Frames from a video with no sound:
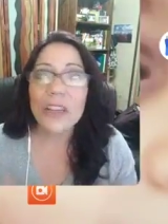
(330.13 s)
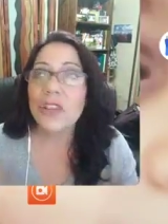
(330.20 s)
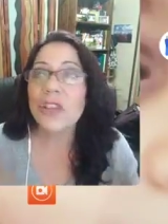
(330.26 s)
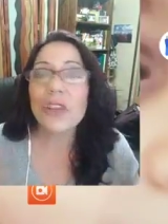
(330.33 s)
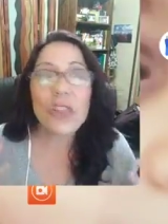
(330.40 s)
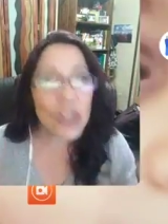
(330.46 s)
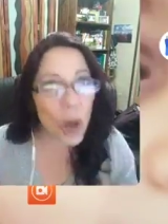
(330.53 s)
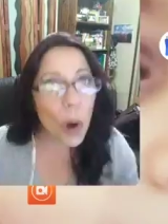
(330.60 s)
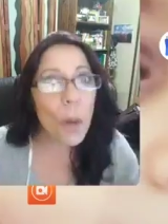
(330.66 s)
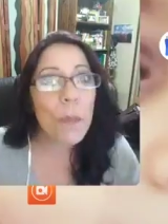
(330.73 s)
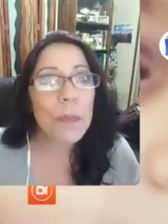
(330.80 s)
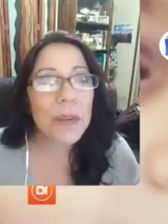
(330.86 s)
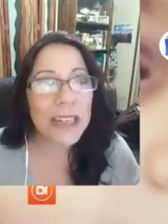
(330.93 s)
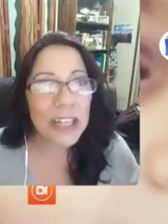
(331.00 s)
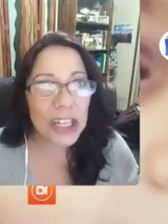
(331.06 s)
So
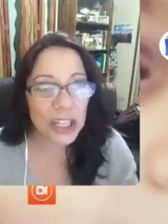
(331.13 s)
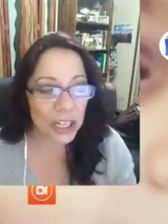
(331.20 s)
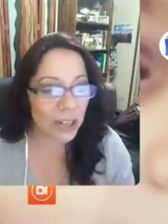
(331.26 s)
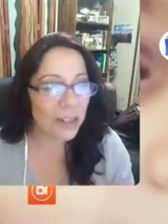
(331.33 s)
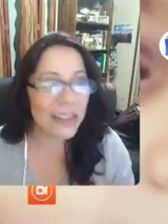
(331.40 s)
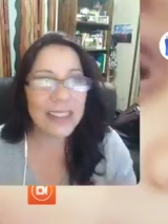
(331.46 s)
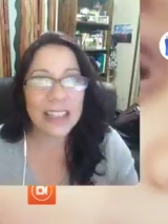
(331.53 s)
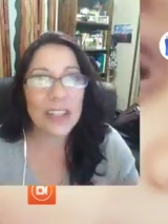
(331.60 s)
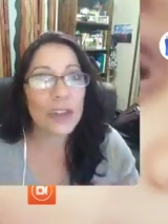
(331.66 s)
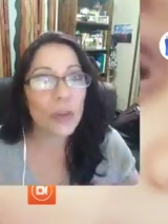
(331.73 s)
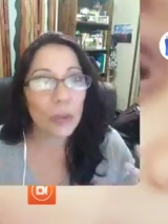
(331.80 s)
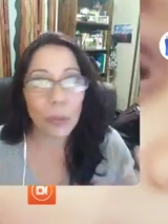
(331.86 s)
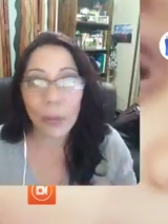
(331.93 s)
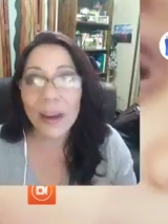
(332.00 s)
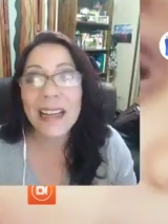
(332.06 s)
don't be sharing this
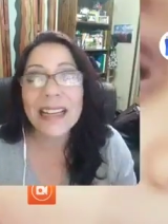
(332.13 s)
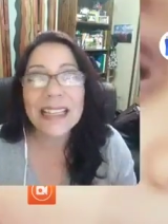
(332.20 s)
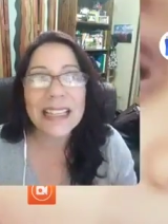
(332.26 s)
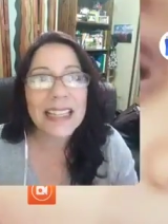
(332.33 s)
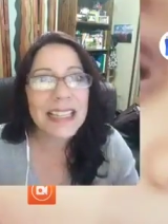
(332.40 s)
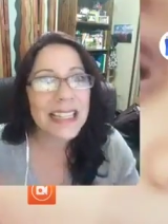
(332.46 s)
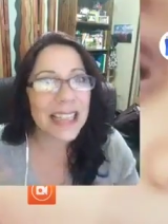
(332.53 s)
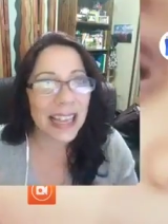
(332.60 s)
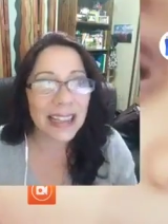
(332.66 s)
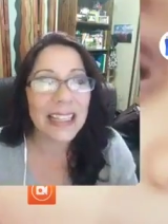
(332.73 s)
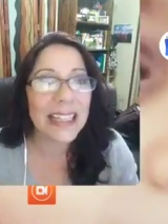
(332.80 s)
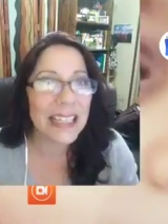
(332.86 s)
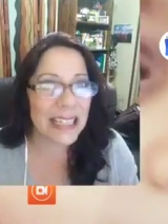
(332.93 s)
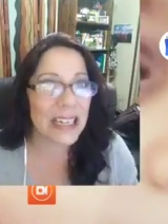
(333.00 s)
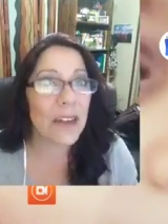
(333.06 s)
crazy
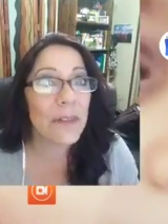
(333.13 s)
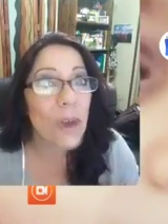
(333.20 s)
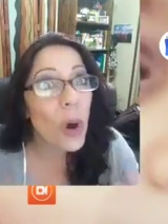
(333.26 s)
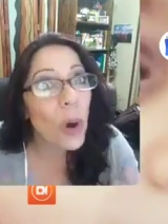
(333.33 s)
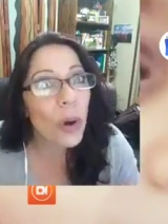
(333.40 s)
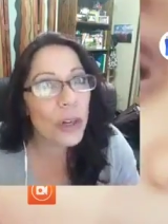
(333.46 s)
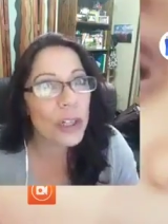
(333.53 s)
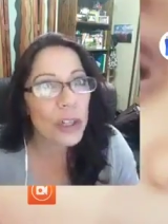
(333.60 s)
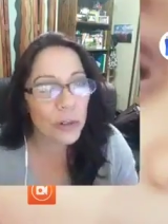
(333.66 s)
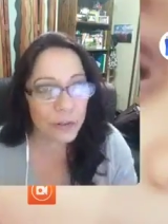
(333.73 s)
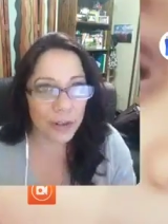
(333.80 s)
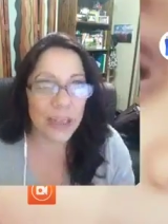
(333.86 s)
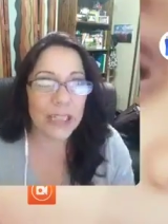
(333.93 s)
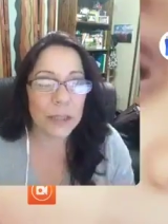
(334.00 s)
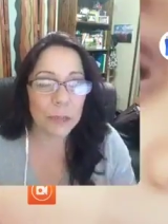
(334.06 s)
selling stuff on your
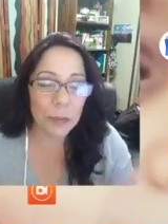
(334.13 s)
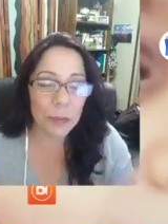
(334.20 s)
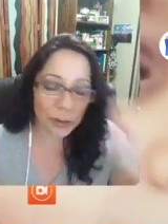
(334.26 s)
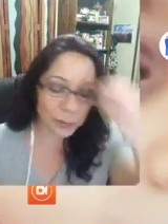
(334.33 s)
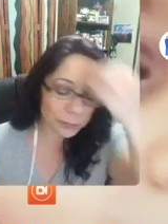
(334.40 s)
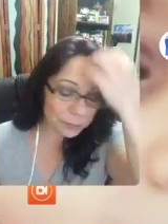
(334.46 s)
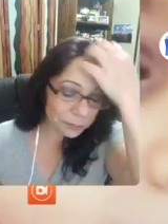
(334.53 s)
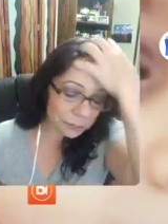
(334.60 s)
Facebook.